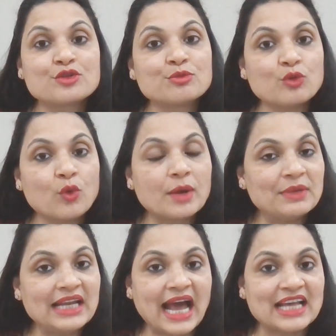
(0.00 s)
to
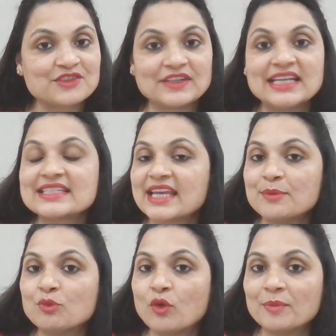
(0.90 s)
movable as well as
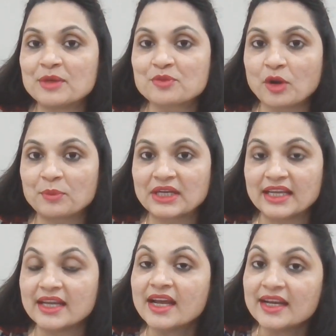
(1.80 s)
immovable
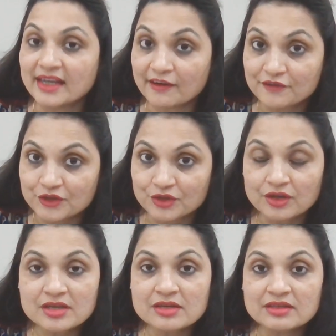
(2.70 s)
property. Now
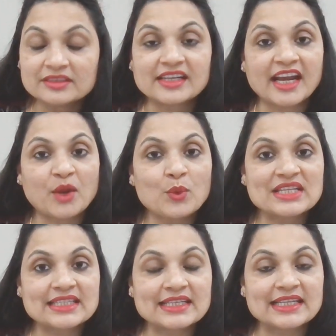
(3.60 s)
here the
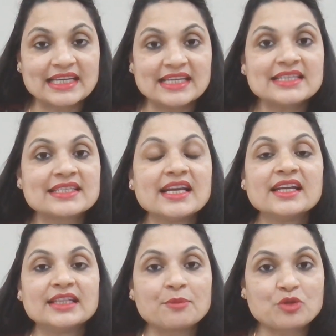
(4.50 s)
requisite is
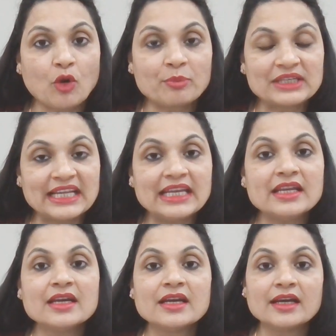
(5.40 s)
the property
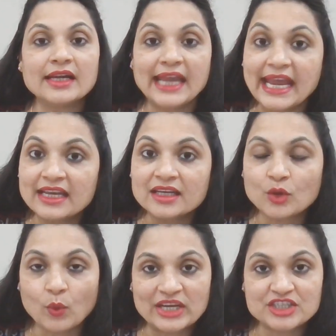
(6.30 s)

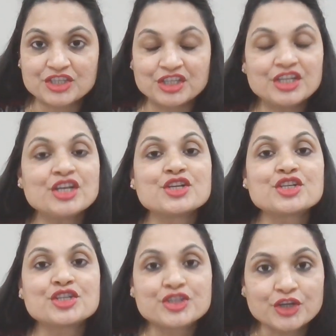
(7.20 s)
in question
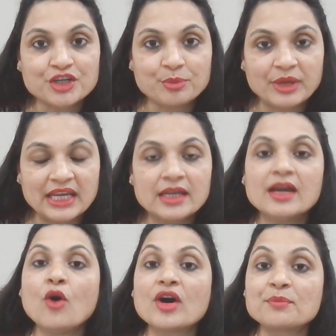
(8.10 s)
should
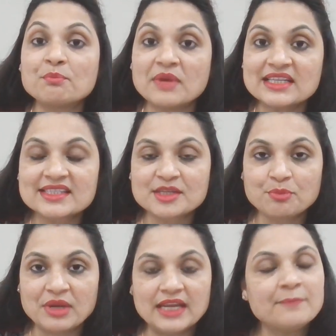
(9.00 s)
be or
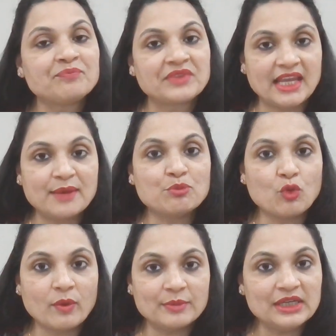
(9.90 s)
must be
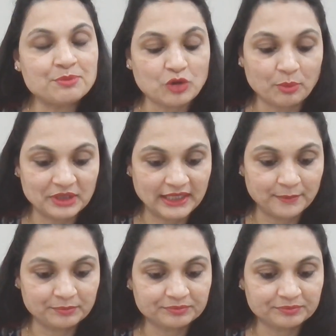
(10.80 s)
immovable property.